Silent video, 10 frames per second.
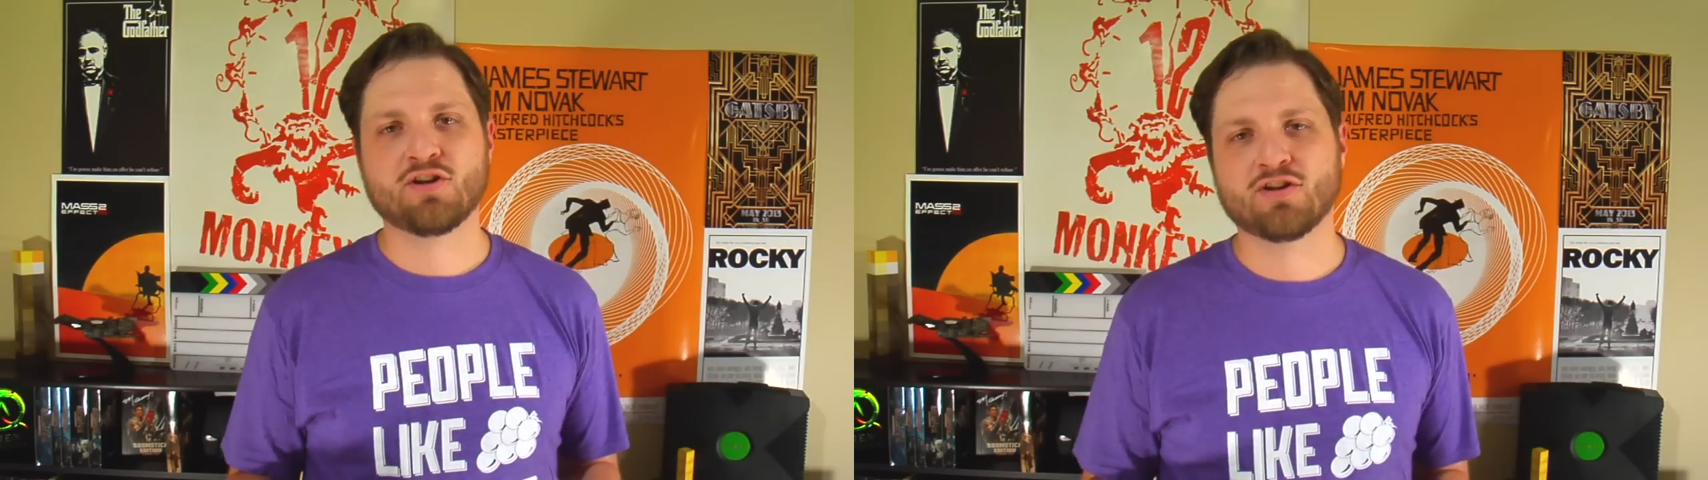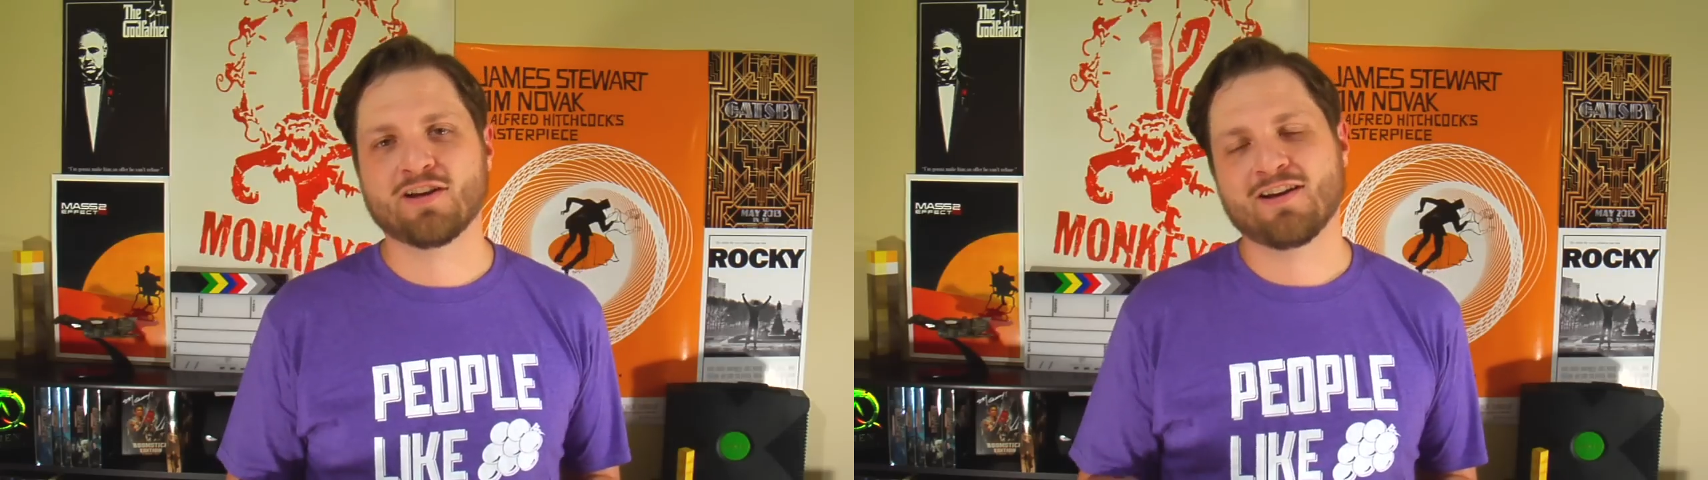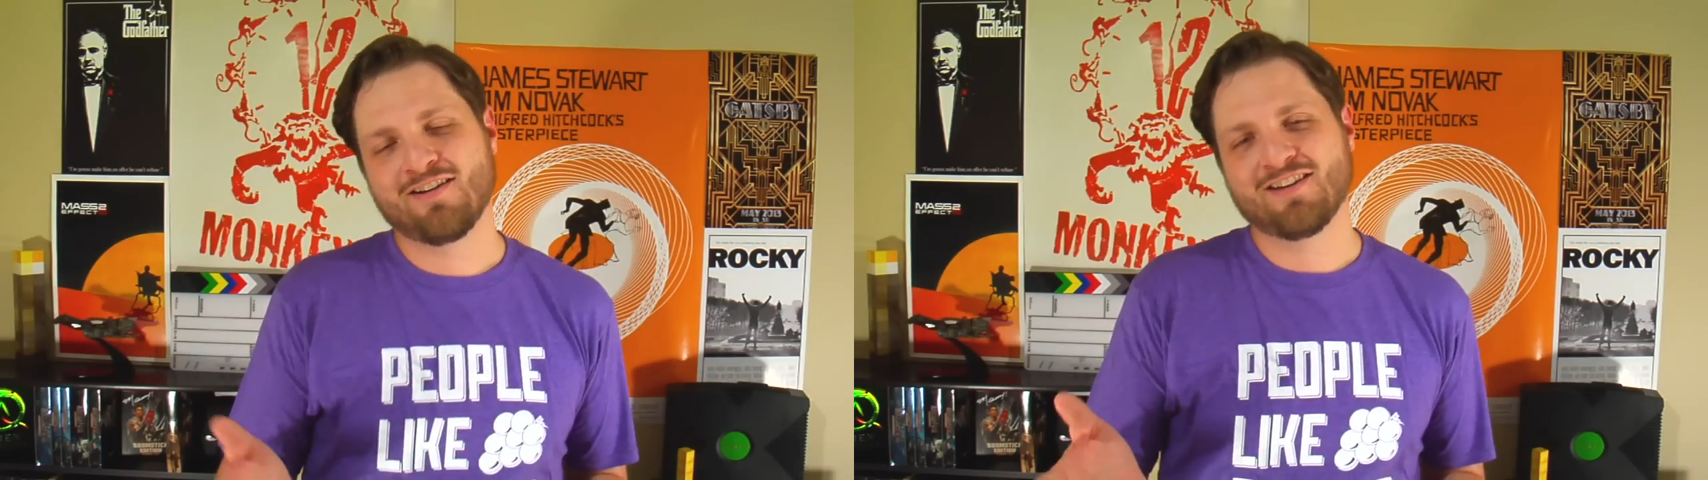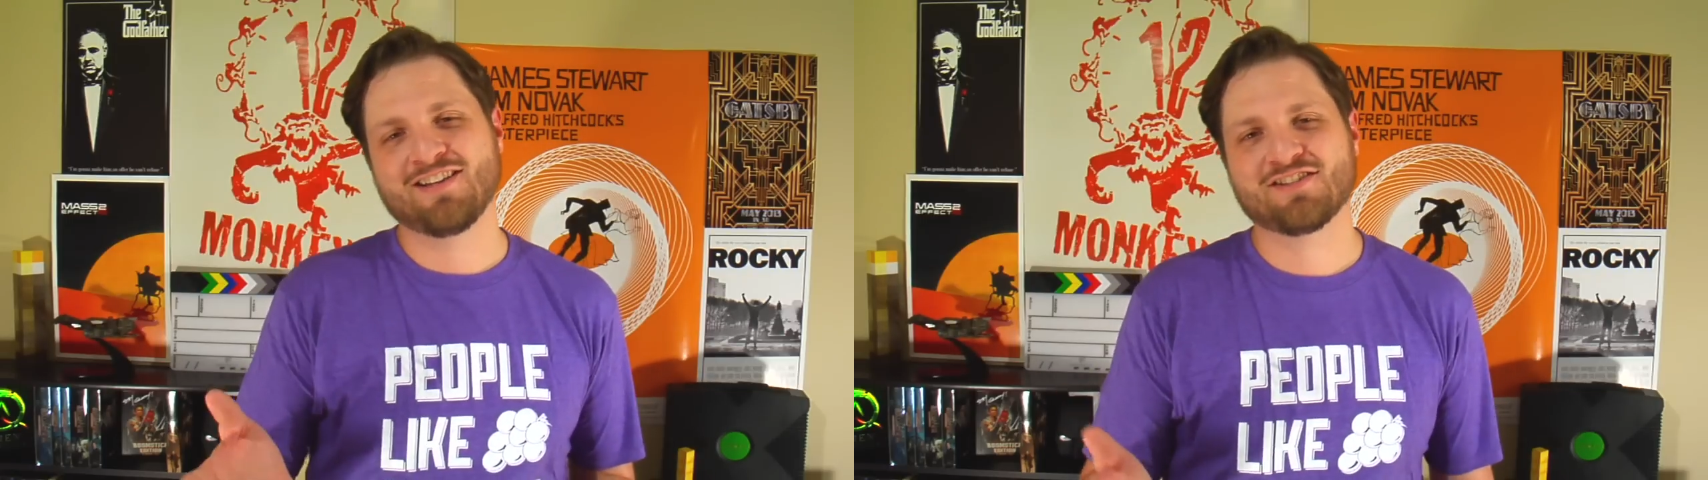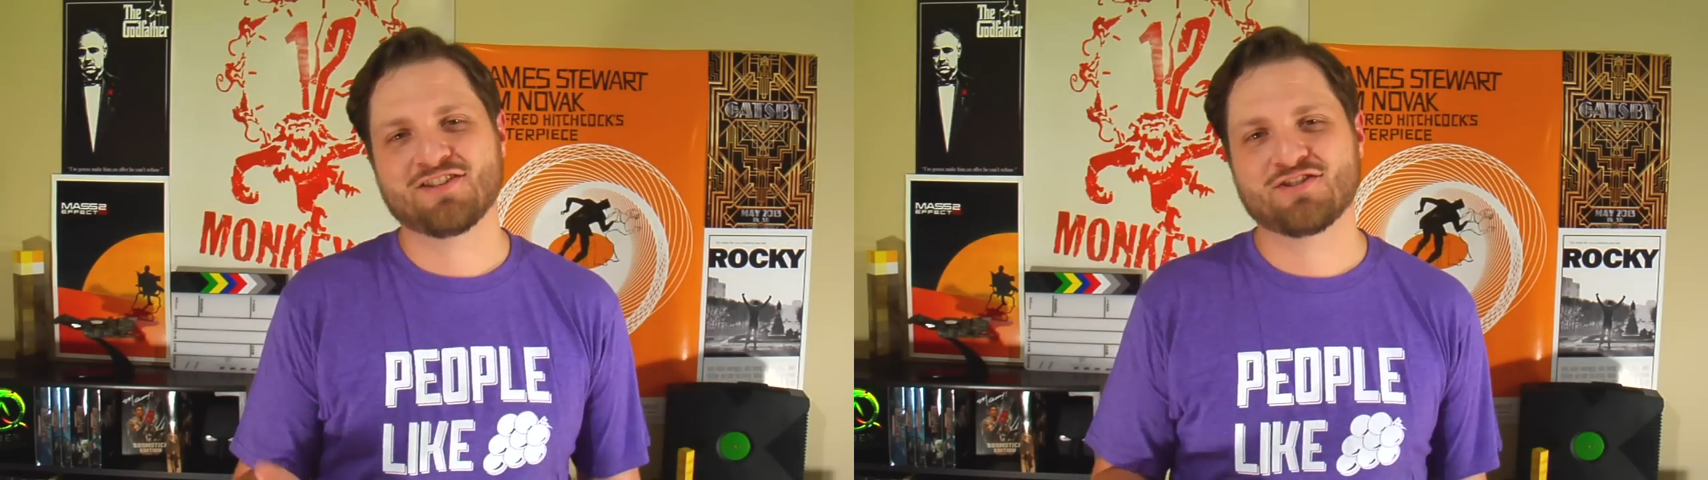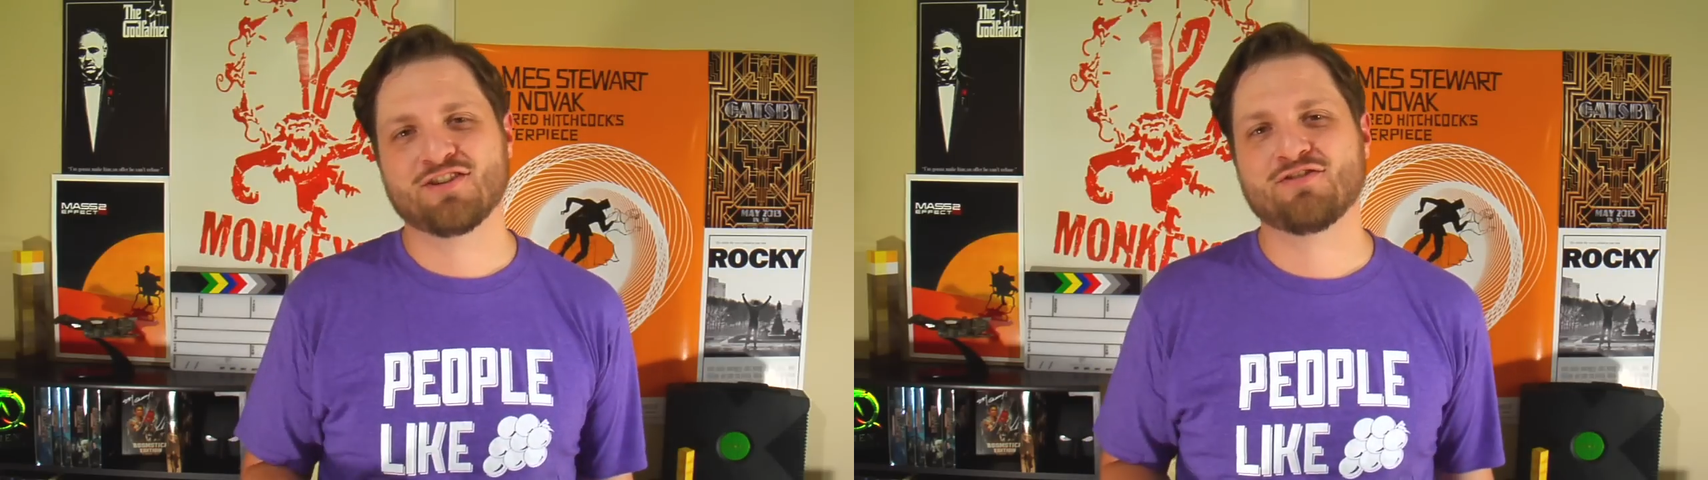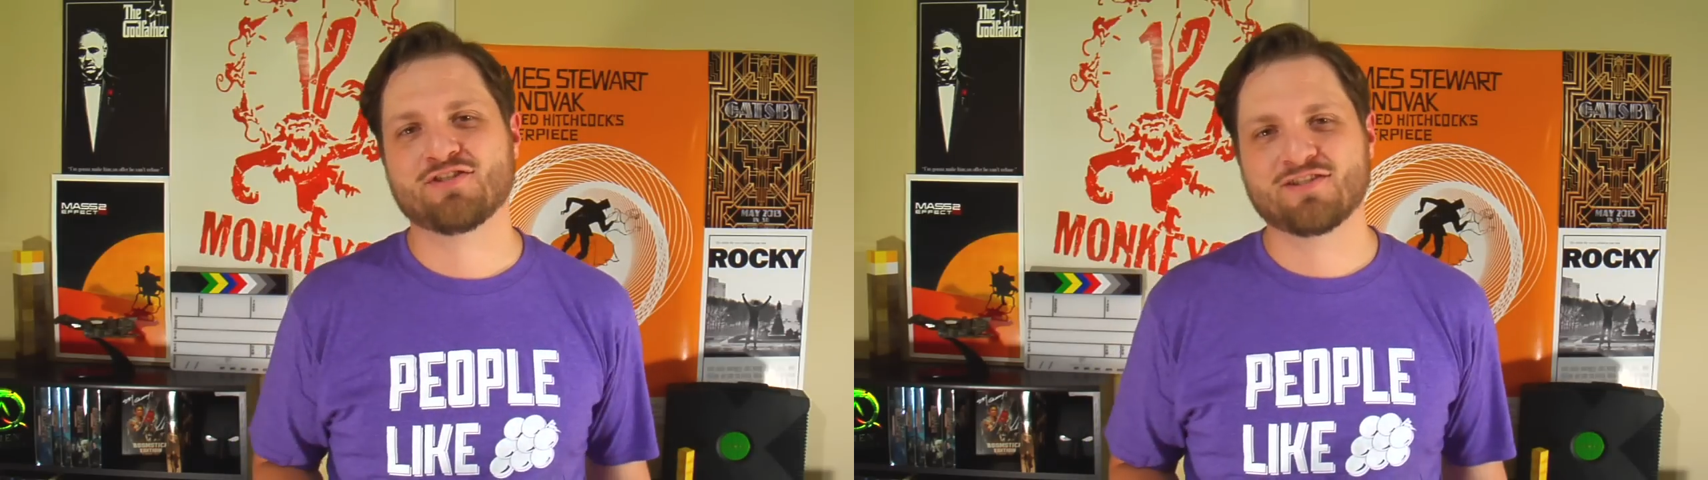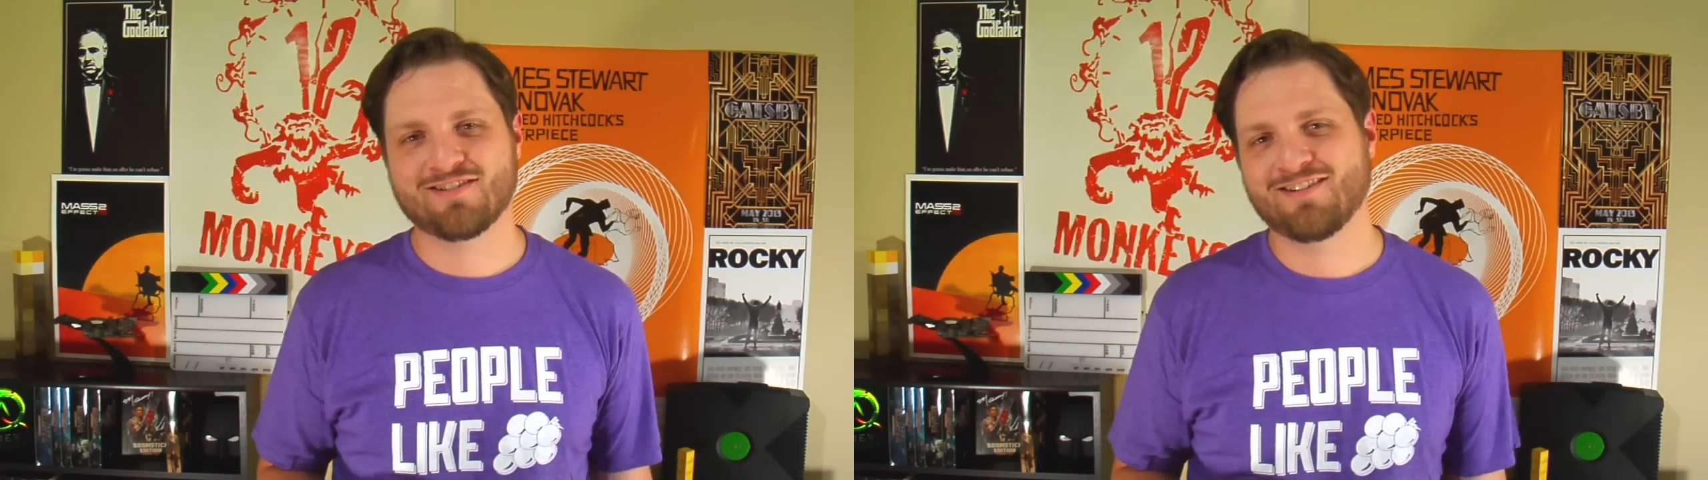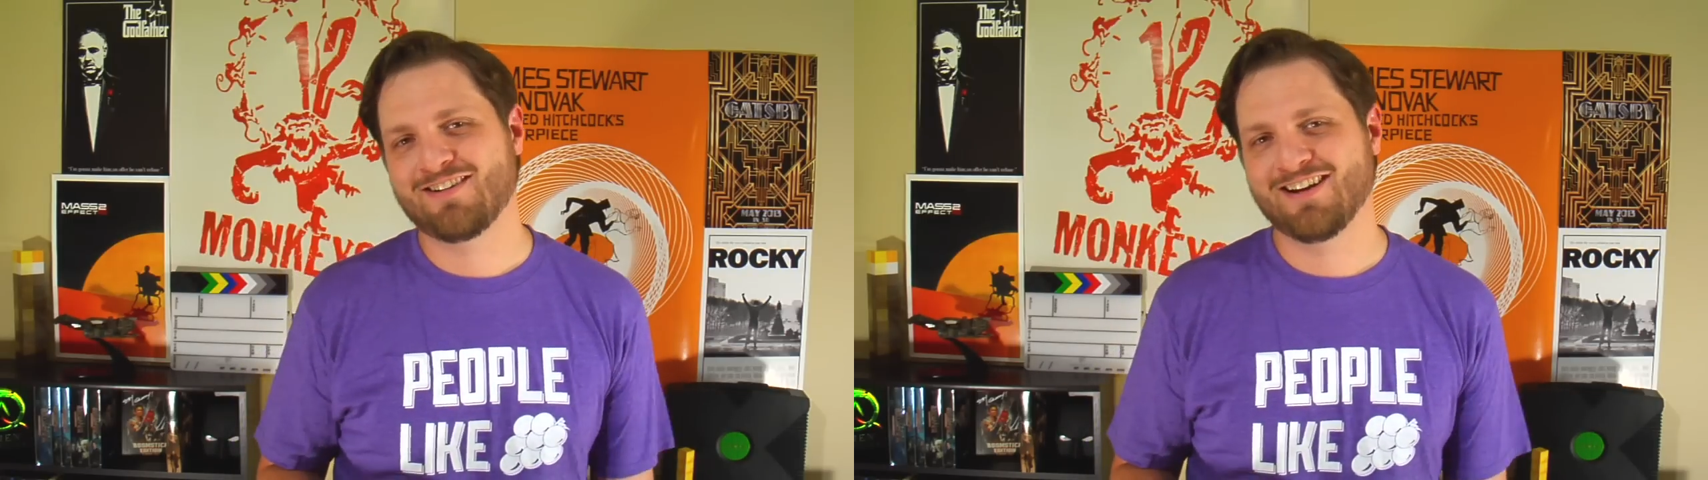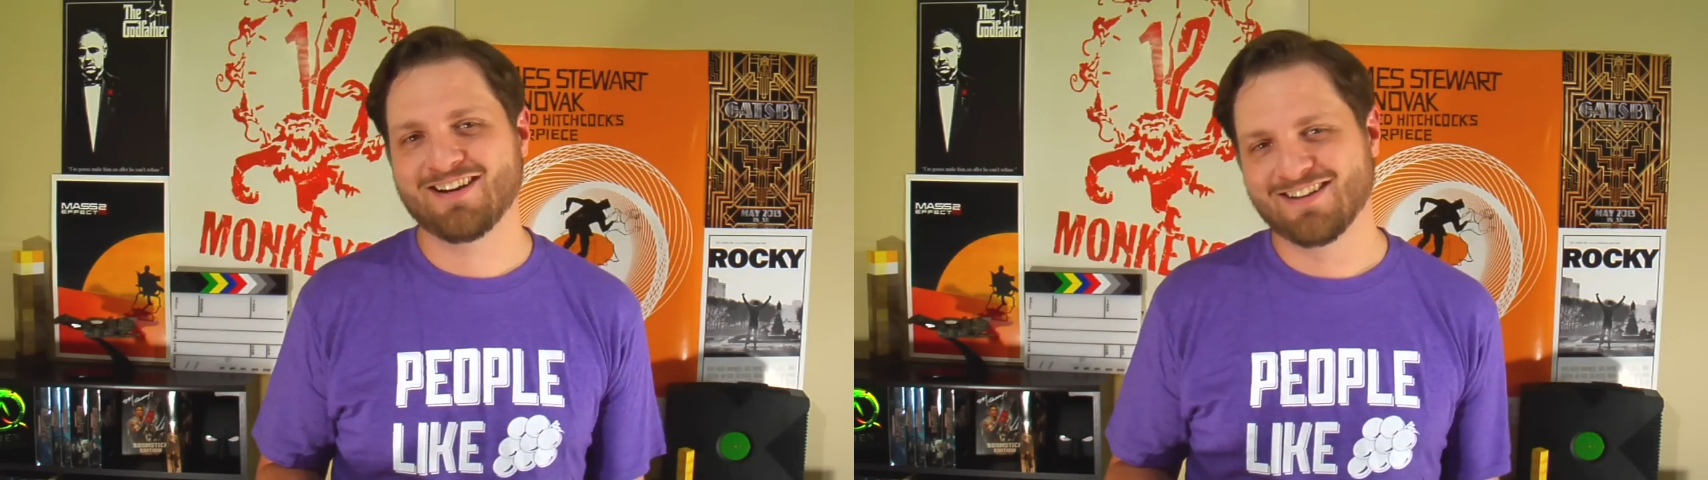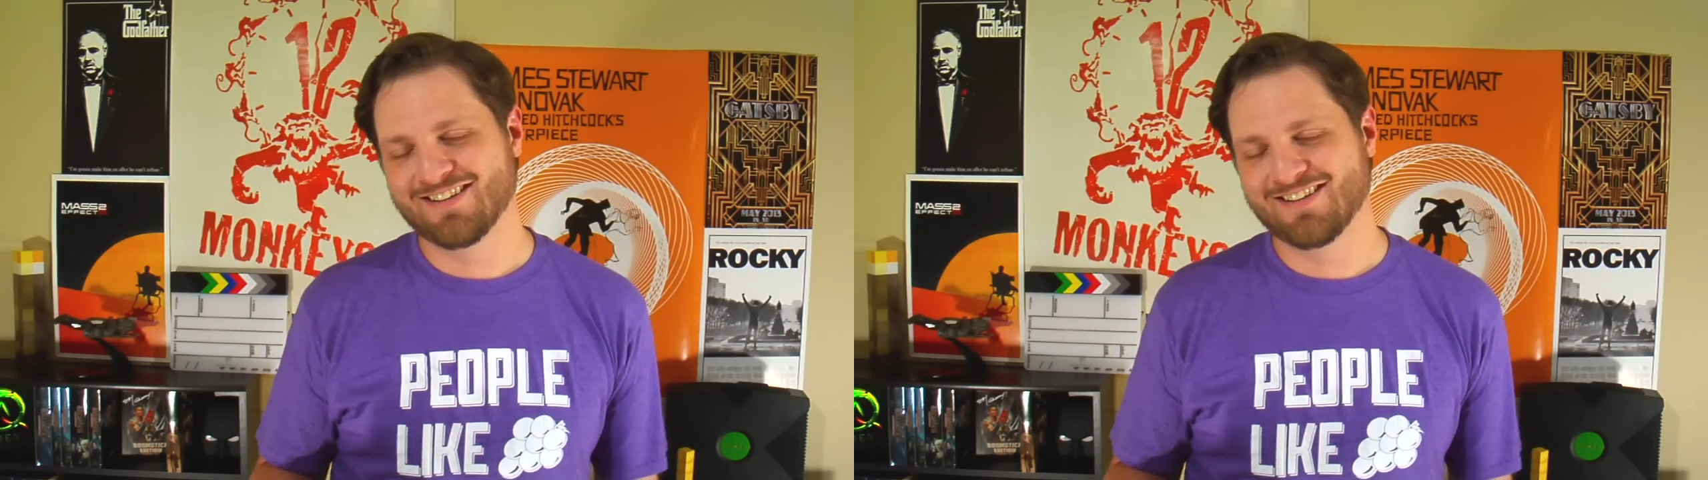and you're like, oh, he's the jokester, all right,